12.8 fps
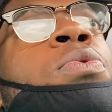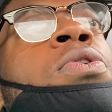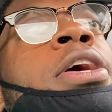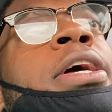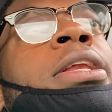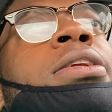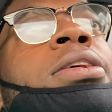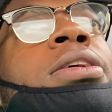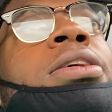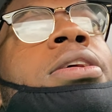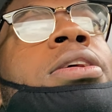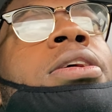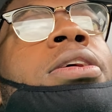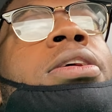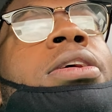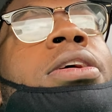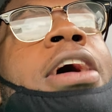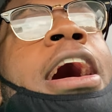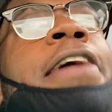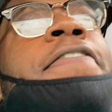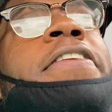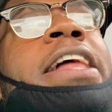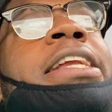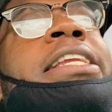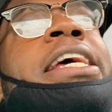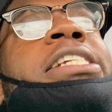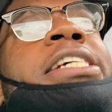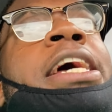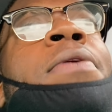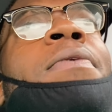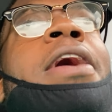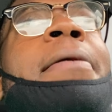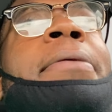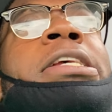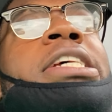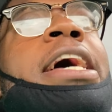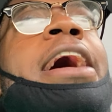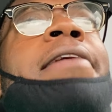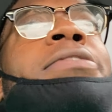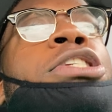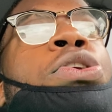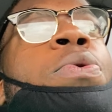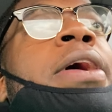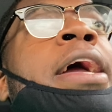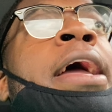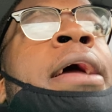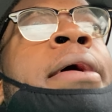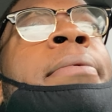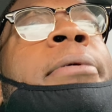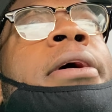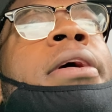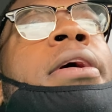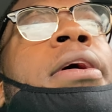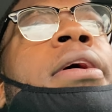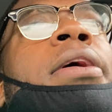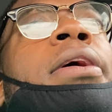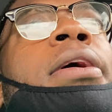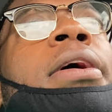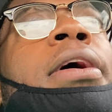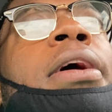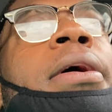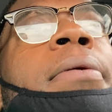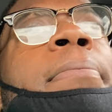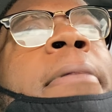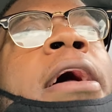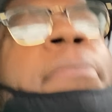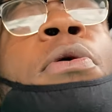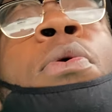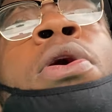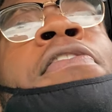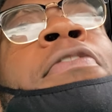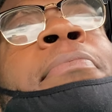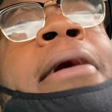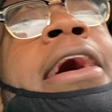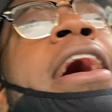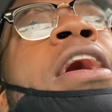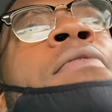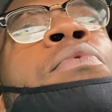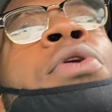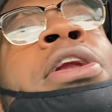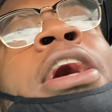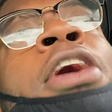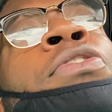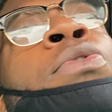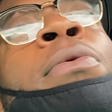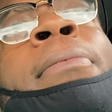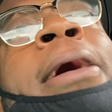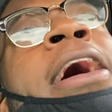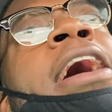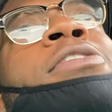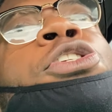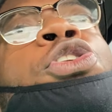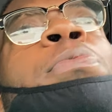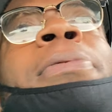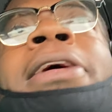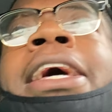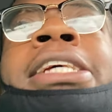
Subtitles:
1. I feel like DJ and Robbie should have 2 a game. Maybe one of them might have 1, the other one might have 2. But